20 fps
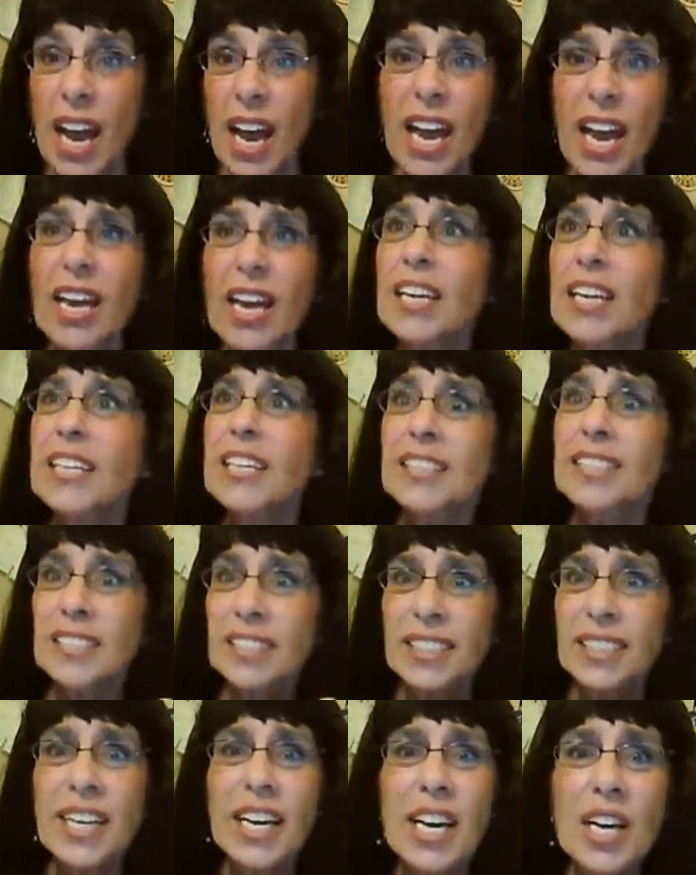and
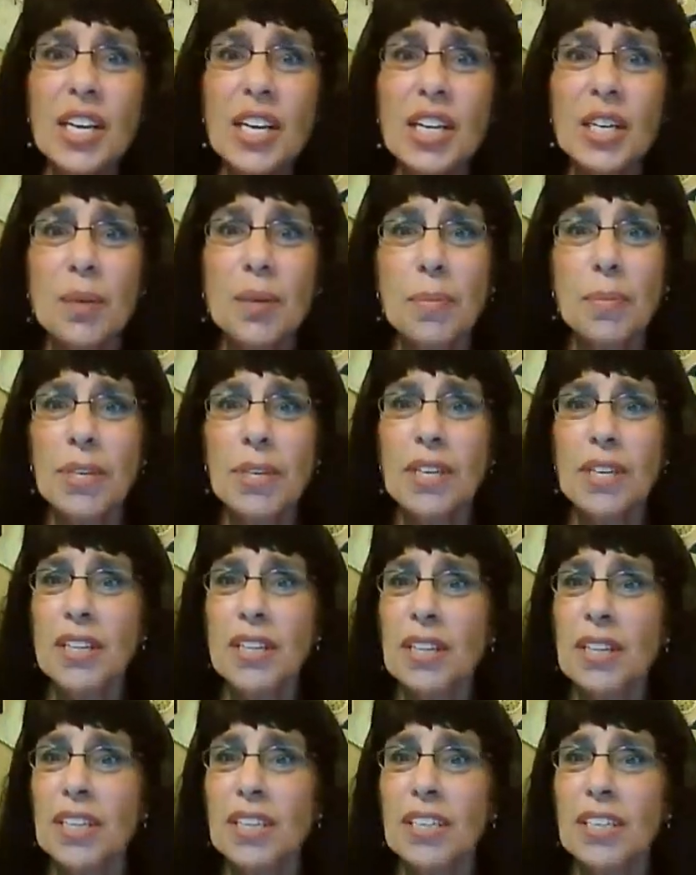it's telling
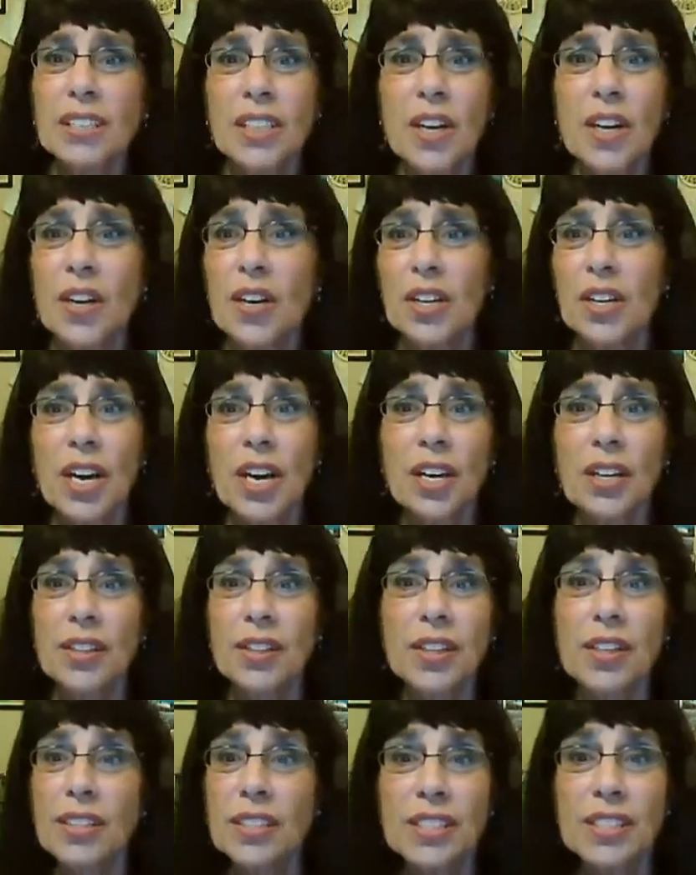me things are
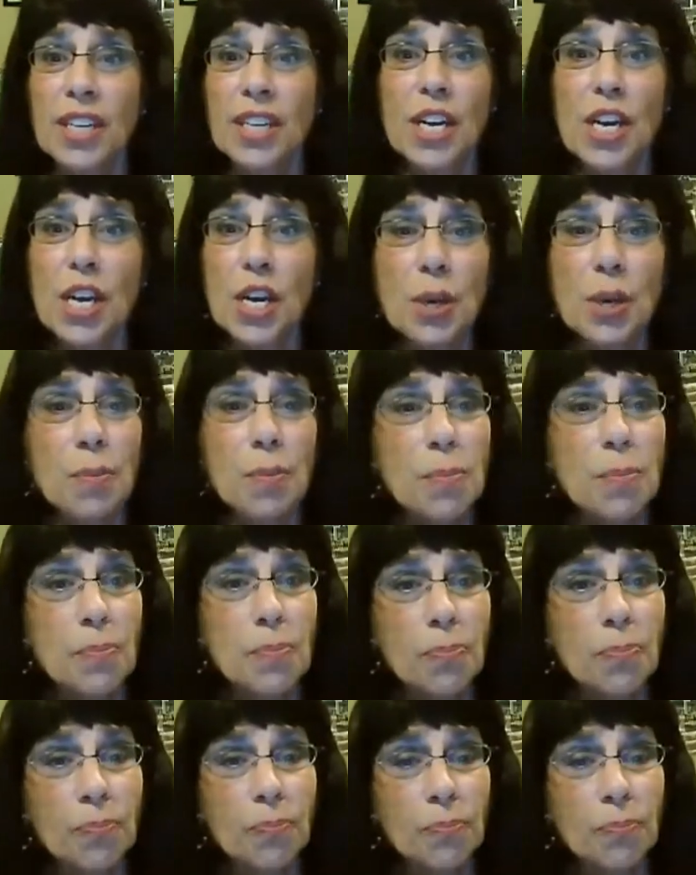not the same.